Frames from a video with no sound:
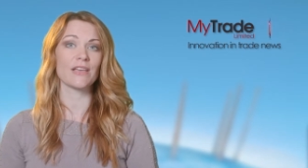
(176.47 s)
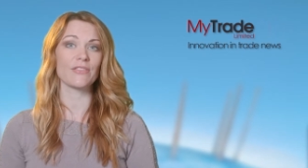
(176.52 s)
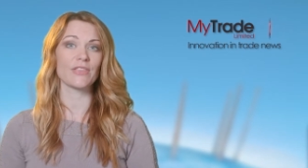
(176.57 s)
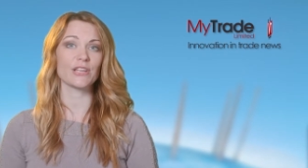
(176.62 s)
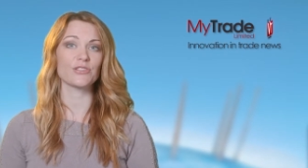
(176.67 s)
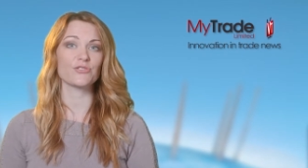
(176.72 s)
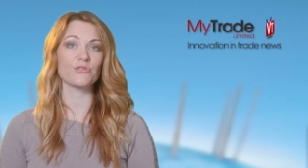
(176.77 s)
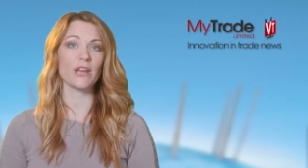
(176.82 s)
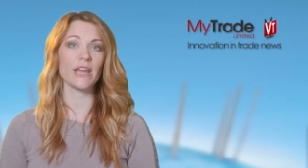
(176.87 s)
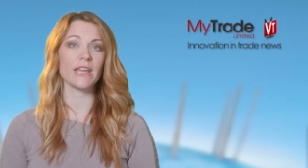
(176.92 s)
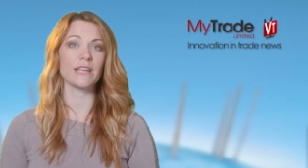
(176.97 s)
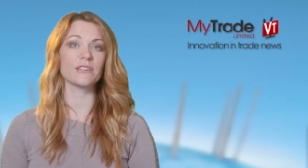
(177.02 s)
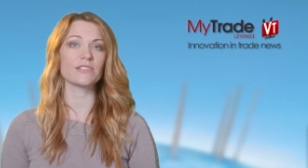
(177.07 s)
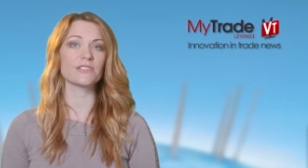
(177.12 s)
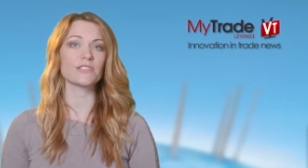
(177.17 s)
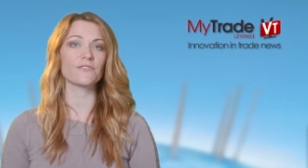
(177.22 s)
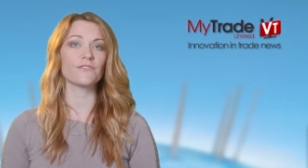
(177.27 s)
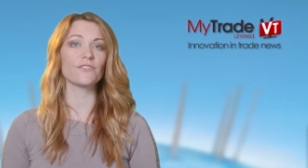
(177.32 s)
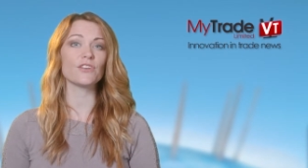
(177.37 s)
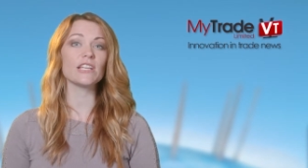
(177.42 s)
their
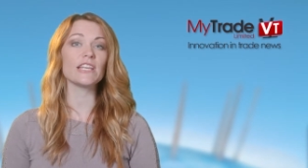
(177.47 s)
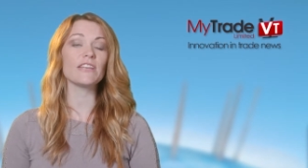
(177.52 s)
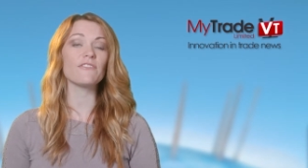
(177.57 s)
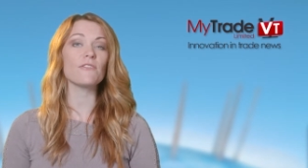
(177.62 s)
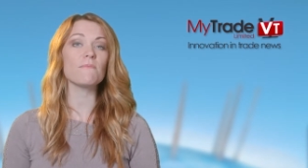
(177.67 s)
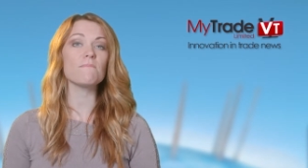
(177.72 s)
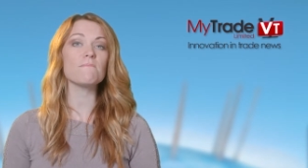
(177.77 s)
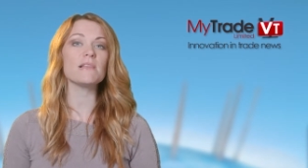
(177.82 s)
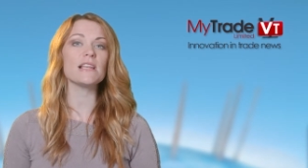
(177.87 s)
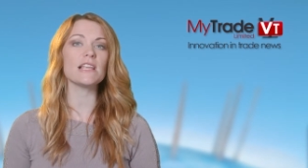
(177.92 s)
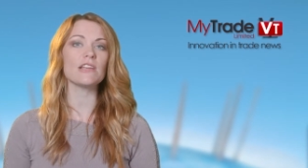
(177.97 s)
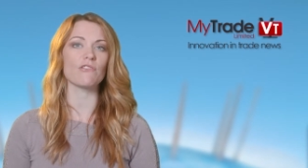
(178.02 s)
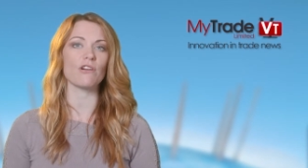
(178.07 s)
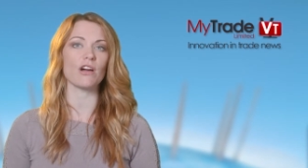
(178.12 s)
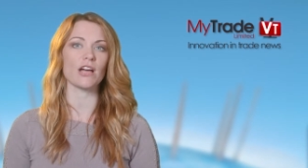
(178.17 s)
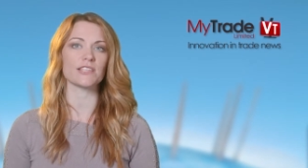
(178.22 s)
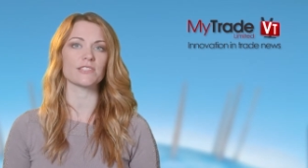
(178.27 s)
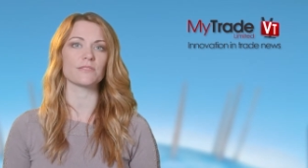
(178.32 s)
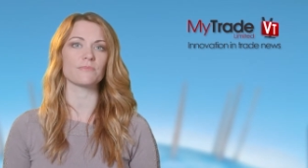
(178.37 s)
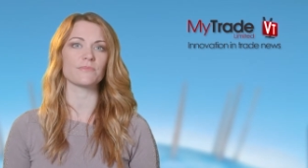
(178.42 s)
trainers fully
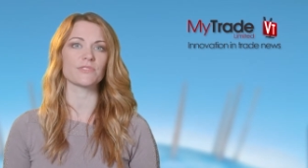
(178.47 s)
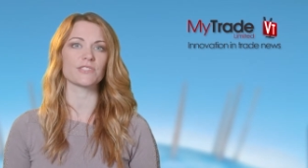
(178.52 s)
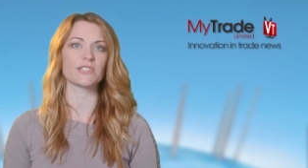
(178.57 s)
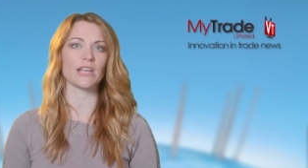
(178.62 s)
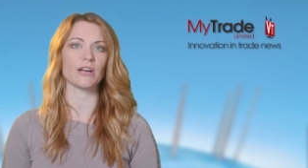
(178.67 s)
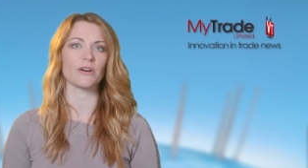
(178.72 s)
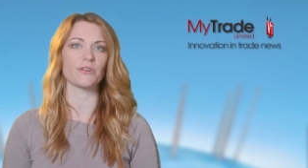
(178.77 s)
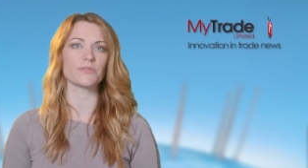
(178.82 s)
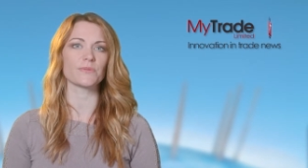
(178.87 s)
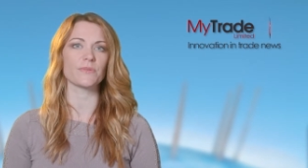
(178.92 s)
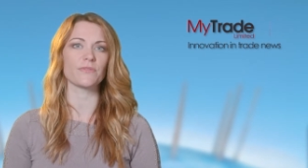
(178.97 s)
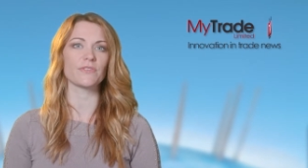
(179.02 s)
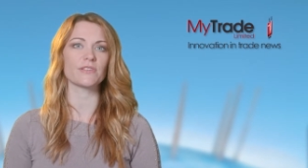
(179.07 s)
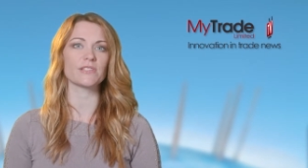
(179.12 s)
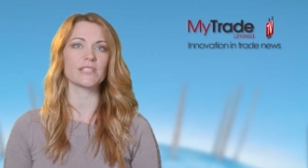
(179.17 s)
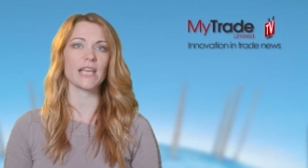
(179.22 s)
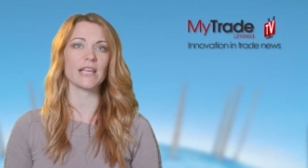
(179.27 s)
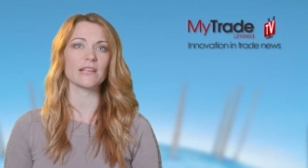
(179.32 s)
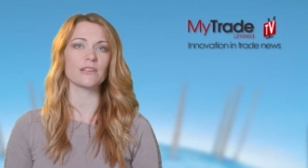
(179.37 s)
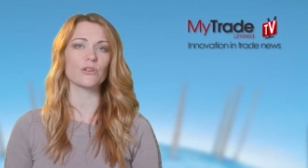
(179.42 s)
familiarise themselves with the
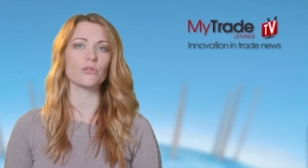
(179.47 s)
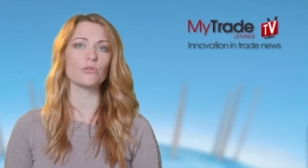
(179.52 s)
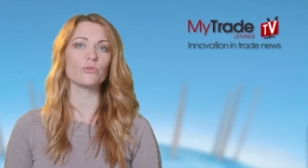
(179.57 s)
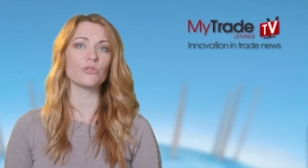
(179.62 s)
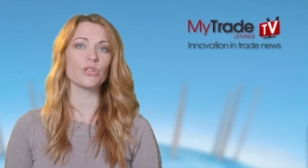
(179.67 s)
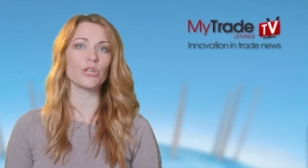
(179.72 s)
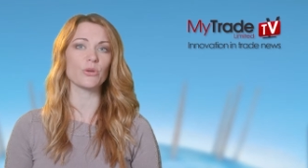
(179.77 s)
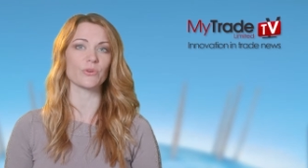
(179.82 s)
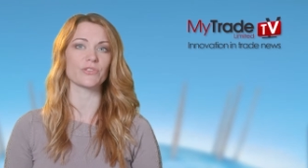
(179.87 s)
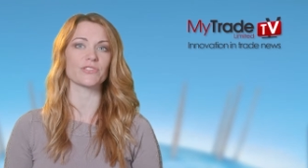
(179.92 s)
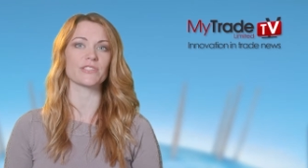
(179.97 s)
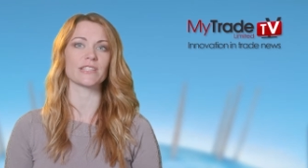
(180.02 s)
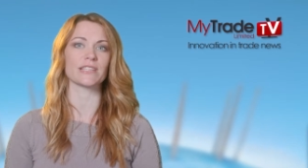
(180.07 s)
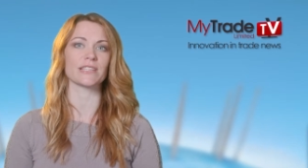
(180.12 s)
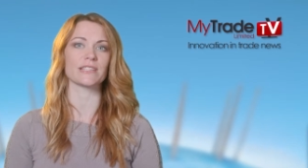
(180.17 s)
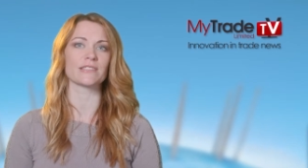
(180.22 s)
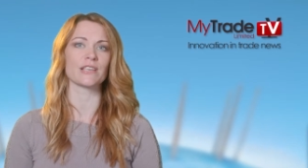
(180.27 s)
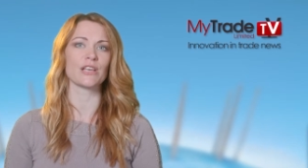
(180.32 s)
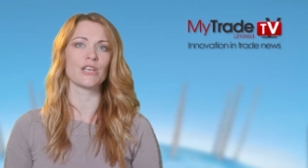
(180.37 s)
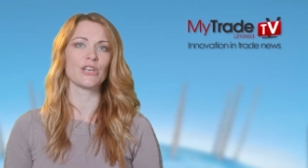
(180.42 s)
technical
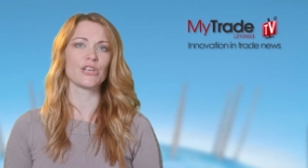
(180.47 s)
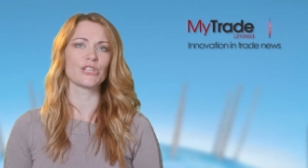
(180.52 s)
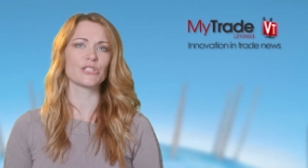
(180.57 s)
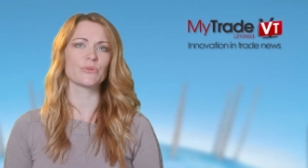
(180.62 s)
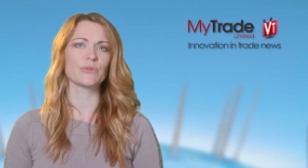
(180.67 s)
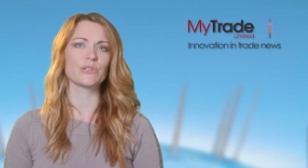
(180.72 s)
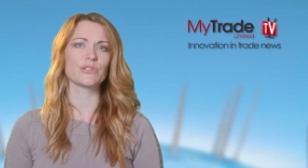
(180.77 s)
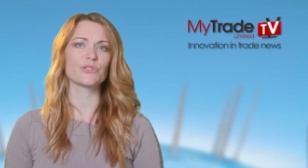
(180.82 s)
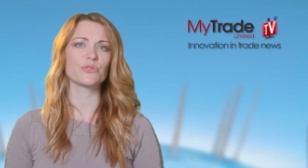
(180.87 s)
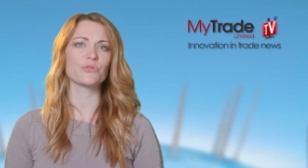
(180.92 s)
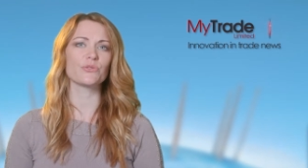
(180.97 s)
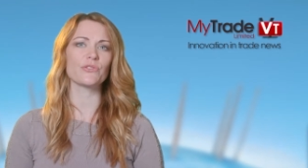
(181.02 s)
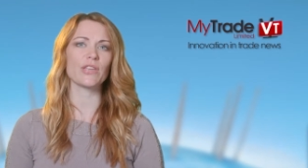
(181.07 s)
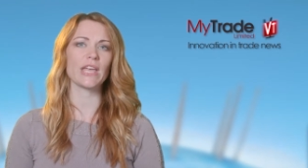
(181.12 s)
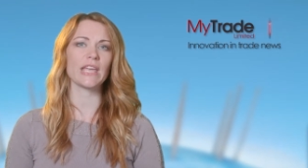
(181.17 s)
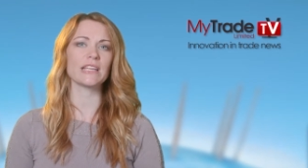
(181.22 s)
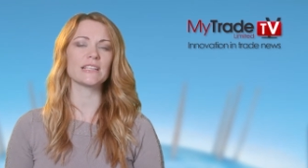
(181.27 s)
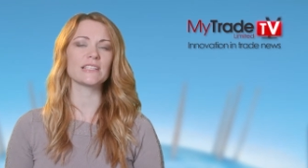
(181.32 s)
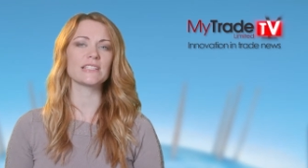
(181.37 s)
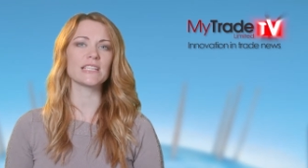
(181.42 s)
nuances to ensure
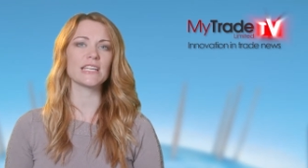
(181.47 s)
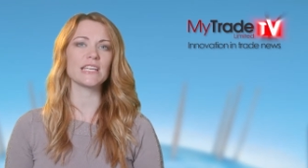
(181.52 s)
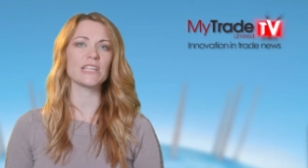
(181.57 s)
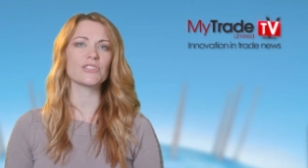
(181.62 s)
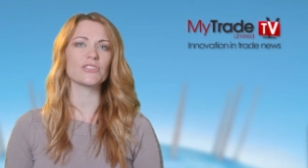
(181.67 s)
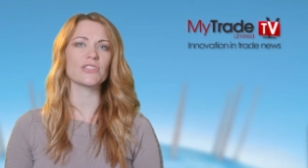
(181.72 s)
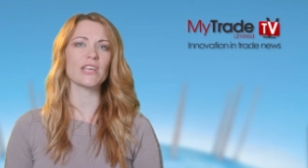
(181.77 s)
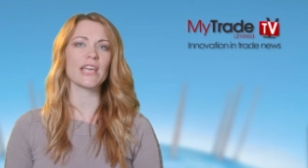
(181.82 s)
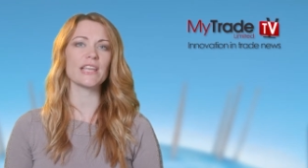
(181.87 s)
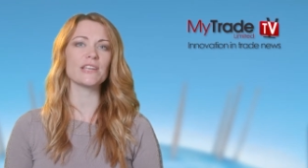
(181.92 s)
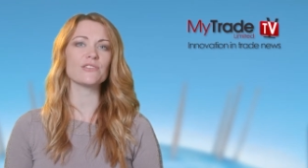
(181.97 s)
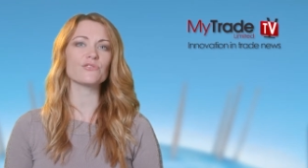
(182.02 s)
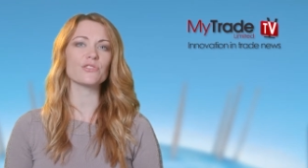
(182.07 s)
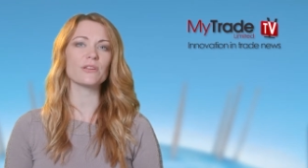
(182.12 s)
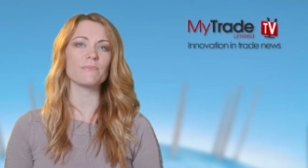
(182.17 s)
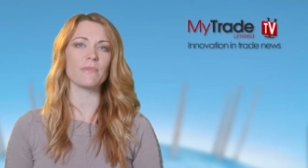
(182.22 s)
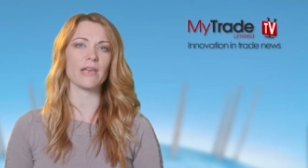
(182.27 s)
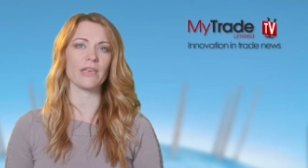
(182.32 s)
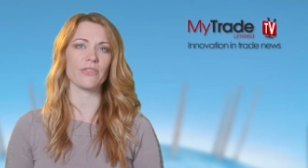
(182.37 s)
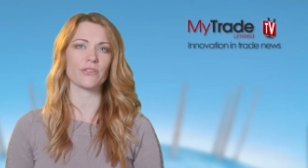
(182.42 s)
they can teach the
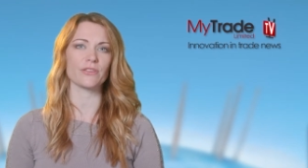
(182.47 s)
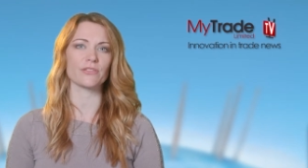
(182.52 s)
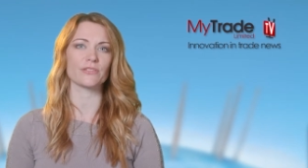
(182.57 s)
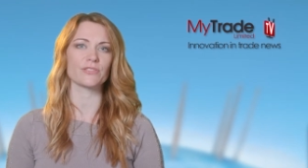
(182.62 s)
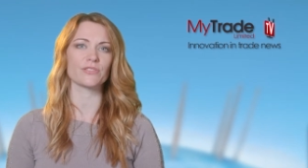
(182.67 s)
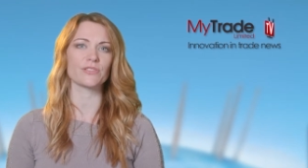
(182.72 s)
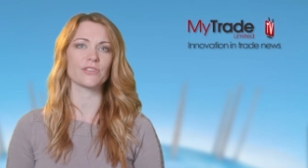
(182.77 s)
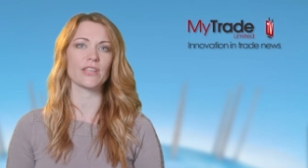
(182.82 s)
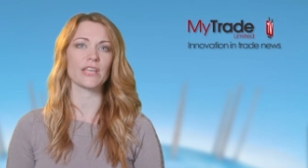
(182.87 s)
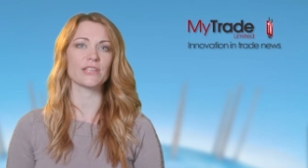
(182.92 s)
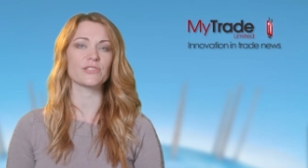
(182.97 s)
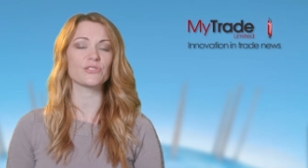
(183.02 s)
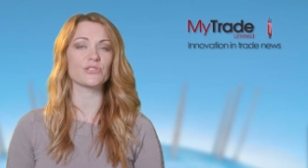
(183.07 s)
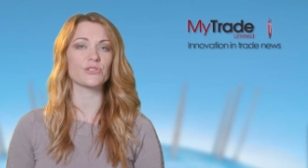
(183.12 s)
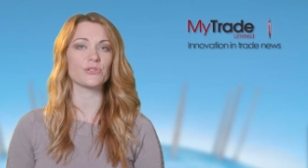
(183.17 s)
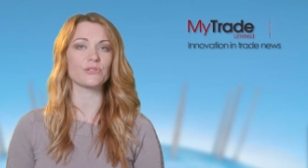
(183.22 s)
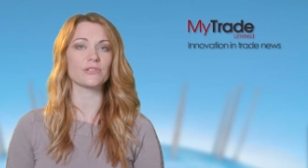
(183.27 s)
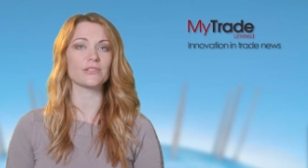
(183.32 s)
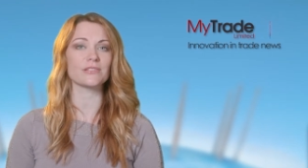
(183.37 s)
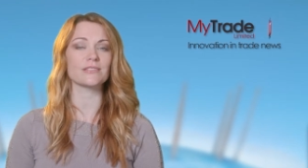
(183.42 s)
entry methods to their
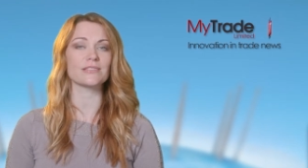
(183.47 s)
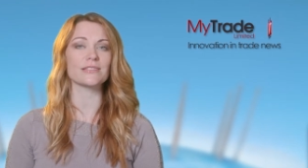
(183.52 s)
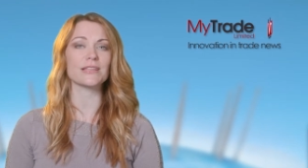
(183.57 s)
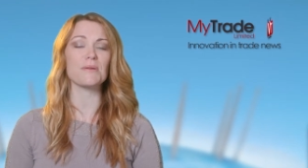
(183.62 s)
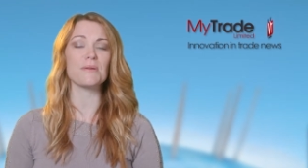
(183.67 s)
students